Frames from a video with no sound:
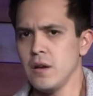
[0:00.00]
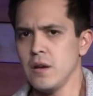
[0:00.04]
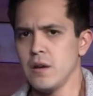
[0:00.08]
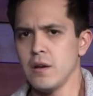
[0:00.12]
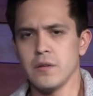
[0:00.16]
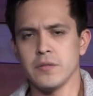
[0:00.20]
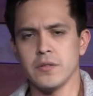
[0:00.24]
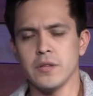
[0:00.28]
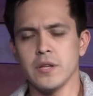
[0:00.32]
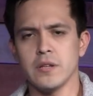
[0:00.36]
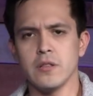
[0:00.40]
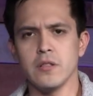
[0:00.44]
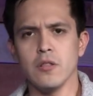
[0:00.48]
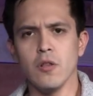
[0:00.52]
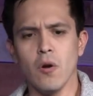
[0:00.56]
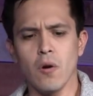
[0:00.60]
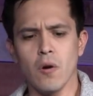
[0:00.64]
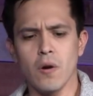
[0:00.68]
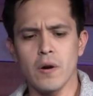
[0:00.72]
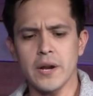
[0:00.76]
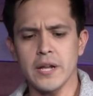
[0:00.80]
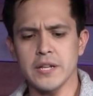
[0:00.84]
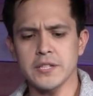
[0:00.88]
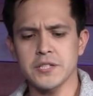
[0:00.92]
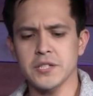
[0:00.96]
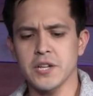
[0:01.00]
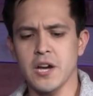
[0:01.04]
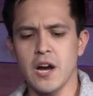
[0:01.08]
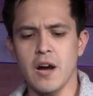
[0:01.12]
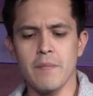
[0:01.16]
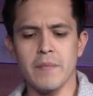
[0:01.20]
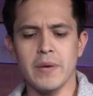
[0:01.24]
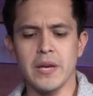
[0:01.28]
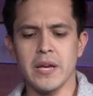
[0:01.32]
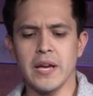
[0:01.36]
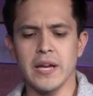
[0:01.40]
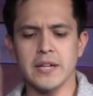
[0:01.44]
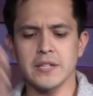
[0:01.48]
the Lord is
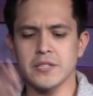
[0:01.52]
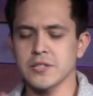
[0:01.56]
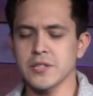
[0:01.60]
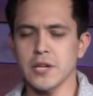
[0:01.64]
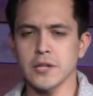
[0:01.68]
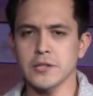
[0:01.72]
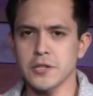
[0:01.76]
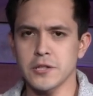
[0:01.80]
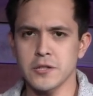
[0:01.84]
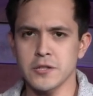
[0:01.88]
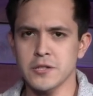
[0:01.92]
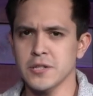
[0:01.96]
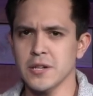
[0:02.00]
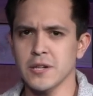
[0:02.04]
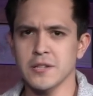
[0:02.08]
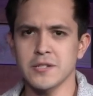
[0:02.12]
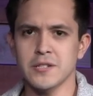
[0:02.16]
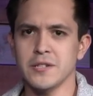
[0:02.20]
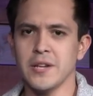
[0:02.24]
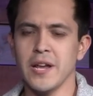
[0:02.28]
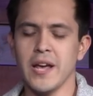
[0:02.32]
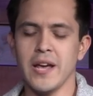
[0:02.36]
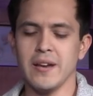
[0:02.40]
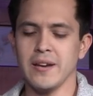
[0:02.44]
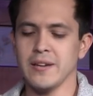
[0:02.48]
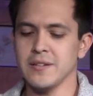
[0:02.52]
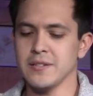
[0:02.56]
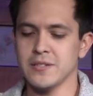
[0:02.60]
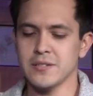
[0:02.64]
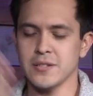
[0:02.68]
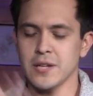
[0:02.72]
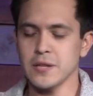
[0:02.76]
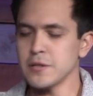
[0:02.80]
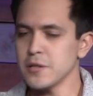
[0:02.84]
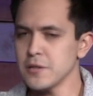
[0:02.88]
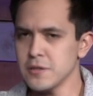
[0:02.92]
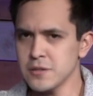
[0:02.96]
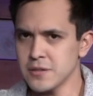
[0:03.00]
coming at such and such date and
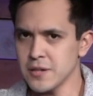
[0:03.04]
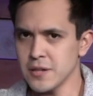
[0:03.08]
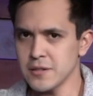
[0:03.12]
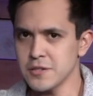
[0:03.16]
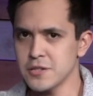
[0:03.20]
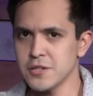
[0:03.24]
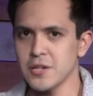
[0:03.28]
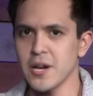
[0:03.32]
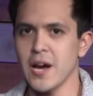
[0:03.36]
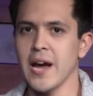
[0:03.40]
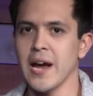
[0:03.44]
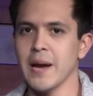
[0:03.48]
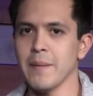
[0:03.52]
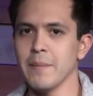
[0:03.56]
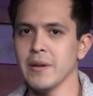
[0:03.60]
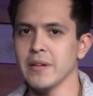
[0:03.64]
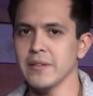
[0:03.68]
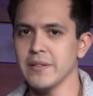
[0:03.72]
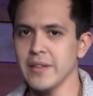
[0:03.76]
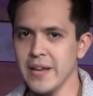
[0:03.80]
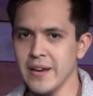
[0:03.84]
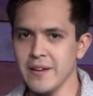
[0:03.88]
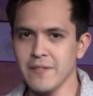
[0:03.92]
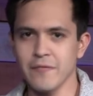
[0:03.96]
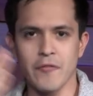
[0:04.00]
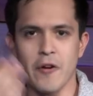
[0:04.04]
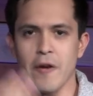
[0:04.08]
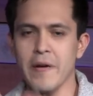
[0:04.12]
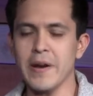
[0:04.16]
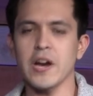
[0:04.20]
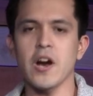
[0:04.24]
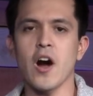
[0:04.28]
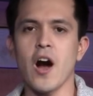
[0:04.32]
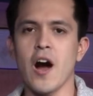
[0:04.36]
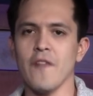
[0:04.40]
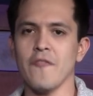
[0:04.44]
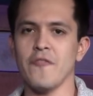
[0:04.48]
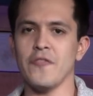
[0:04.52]
such and such time. And they are very
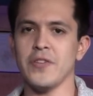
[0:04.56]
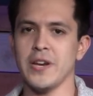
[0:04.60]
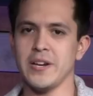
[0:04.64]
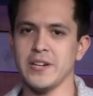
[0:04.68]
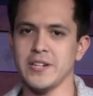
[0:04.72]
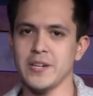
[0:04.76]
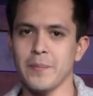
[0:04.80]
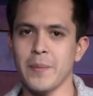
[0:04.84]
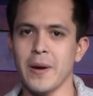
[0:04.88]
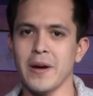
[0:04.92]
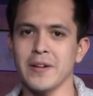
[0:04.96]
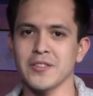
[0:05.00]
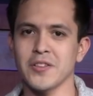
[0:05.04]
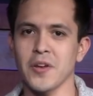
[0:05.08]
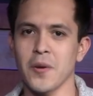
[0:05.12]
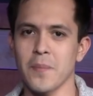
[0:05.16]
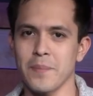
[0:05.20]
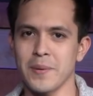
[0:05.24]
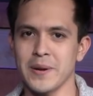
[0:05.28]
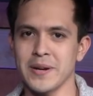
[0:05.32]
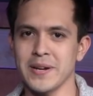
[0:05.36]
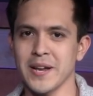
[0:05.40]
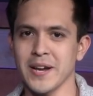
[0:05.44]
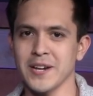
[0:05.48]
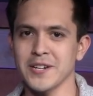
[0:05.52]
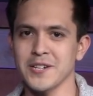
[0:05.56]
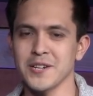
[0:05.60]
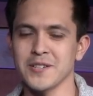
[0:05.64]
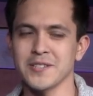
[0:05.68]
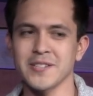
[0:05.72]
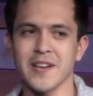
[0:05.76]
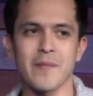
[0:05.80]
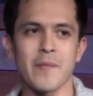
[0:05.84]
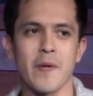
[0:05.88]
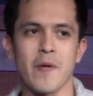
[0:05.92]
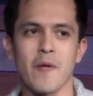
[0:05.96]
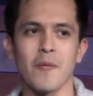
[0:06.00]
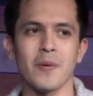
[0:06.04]
confident about their predictions. I
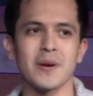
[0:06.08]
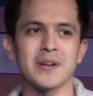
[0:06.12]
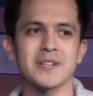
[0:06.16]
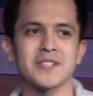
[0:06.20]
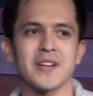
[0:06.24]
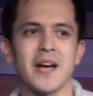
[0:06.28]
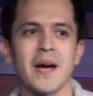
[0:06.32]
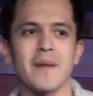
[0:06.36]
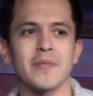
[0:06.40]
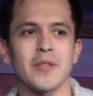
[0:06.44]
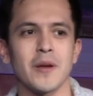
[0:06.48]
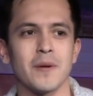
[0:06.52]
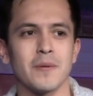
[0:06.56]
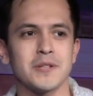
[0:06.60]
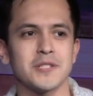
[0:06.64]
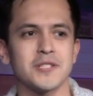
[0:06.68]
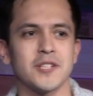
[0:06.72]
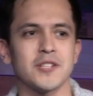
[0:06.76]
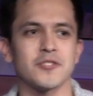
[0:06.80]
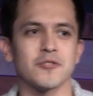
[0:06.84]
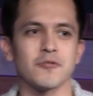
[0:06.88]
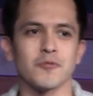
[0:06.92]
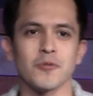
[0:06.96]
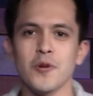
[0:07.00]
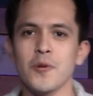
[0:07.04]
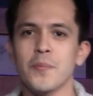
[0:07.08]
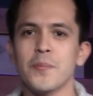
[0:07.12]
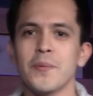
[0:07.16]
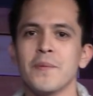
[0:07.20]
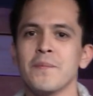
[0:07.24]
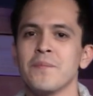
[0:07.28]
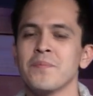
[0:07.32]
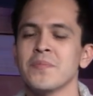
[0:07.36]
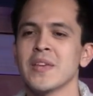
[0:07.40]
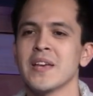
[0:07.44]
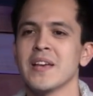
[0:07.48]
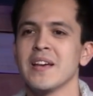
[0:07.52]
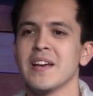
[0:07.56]
remember one time there was this group
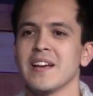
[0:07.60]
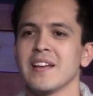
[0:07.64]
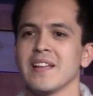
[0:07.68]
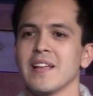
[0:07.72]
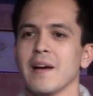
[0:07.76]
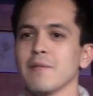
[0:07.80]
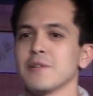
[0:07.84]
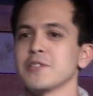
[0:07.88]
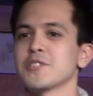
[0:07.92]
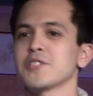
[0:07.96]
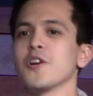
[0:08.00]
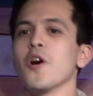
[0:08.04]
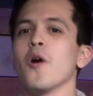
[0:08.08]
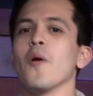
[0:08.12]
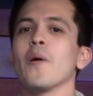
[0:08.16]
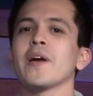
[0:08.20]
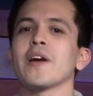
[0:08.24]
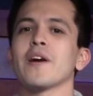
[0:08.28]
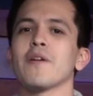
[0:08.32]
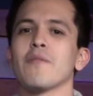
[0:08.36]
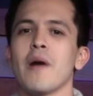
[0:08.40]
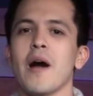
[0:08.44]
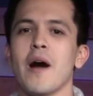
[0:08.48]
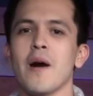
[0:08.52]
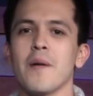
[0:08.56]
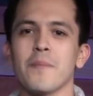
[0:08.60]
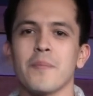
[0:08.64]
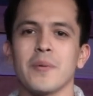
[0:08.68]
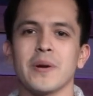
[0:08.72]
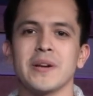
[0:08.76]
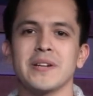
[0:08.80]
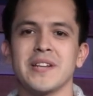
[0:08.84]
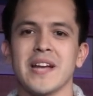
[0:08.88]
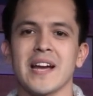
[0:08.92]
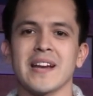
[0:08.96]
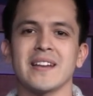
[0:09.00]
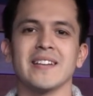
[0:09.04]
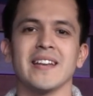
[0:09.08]
that was going around
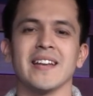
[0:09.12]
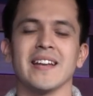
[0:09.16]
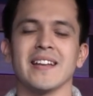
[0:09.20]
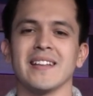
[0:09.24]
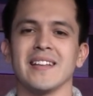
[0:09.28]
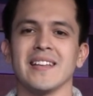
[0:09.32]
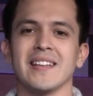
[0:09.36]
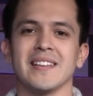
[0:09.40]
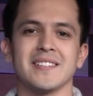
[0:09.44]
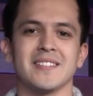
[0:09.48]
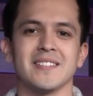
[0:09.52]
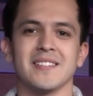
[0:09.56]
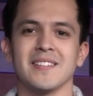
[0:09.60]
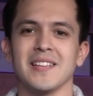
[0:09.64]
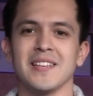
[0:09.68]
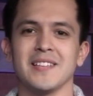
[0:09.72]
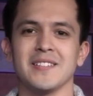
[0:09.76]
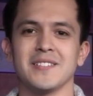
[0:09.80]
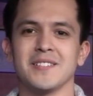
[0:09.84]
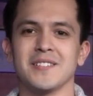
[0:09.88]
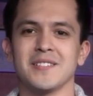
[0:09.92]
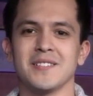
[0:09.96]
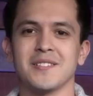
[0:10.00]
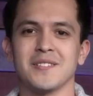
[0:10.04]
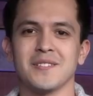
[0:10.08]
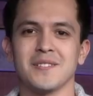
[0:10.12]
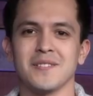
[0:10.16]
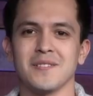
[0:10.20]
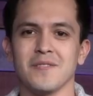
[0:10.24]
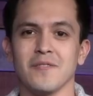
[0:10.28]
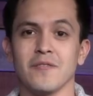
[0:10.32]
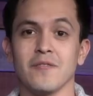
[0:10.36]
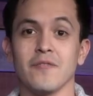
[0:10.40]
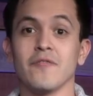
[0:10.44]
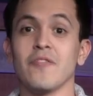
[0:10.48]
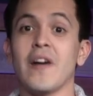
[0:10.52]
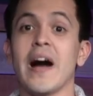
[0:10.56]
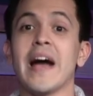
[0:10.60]
predicting these, these
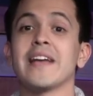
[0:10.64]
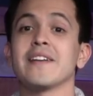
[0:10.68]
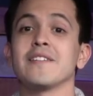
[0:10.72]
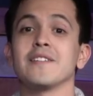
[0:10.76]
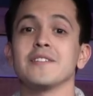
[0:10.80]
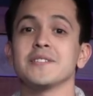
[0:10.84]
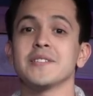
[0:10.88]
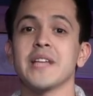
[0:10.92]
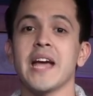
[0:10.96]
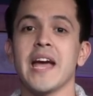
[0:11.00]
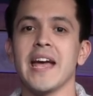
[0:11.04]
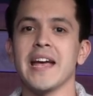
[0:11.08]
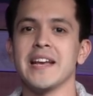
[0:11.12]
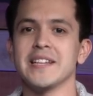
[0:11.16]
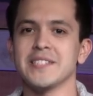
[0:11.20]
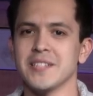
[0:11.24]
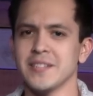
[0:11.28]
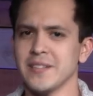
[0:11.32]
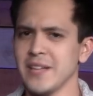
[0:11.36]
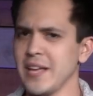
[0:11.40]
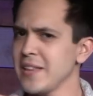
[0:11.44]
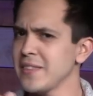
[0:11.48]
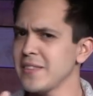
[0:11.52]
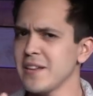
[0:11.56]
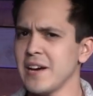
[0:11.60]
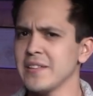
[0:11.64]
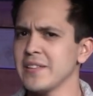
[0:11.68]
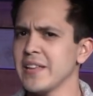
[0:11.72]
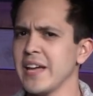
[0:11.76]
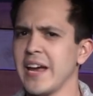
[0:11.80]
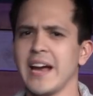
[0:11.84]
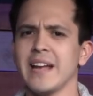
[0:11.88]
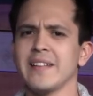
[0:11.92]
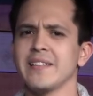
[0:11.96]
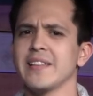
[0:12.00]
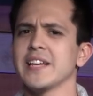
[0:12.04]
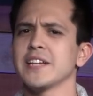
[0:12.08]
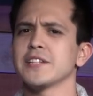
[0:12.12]
final days, and they thought they
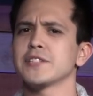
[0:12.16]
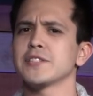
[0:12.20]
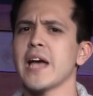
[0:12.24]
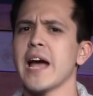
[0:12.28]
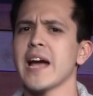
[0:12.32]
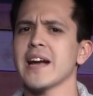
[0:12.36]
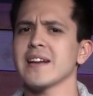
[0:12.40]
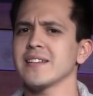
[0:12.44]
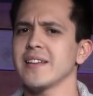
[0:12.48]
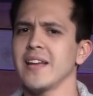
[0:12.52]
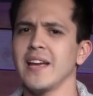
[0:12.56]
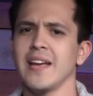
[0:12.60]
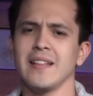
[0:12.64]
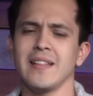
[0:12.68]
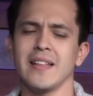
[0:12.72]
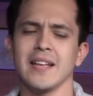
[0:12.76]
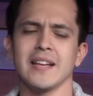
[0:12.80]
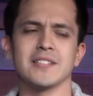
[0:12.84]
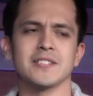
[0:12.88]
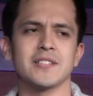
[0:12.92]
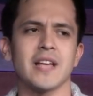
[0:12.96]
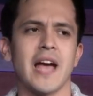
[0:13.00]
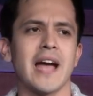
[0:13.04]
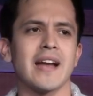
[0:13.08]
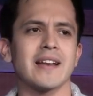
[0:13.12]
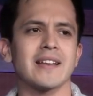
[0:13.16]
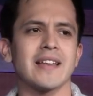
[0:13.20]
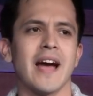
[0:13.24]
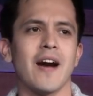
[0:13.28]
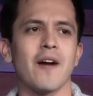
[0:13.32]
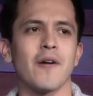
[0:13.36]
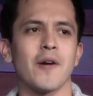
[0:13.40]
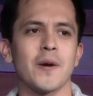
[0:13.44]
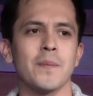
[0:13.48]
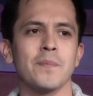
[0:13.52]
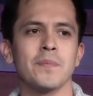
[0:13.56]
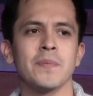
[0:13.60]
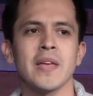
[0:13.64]
had the exact day, the exact
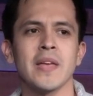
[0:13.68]
hour.